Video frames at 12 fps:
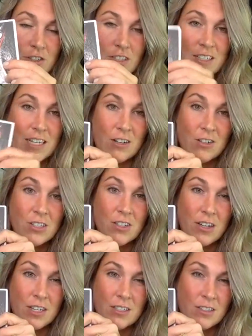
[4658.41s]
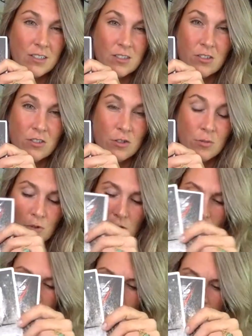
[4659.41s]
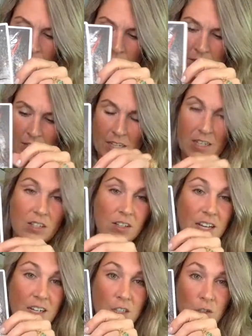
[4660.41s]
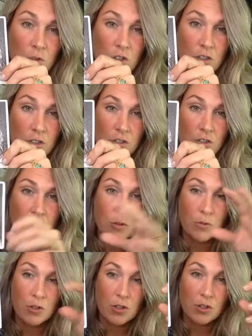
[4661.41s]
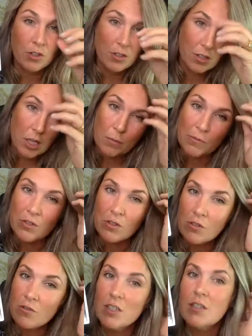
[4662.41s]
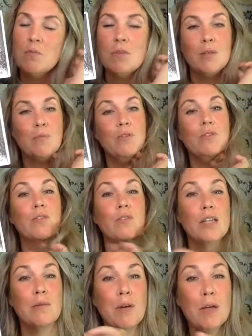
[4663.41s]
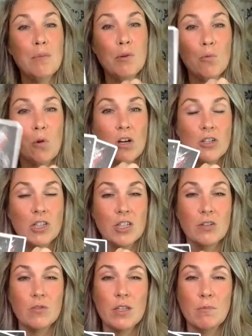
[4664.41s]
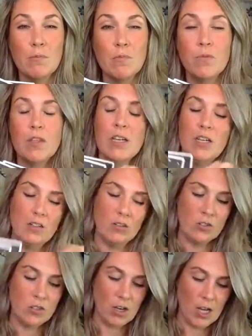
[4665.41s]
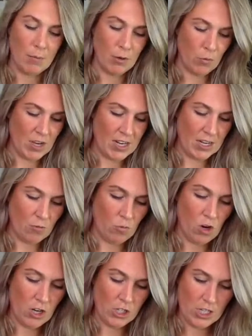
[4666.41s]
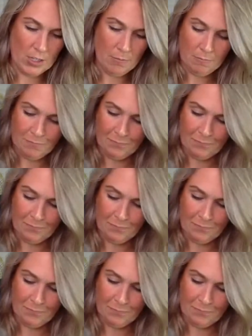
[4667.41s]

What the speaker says: It's air signs, super intellectual, super observant people. So they might be watching you. They taking their time and waiting and watching.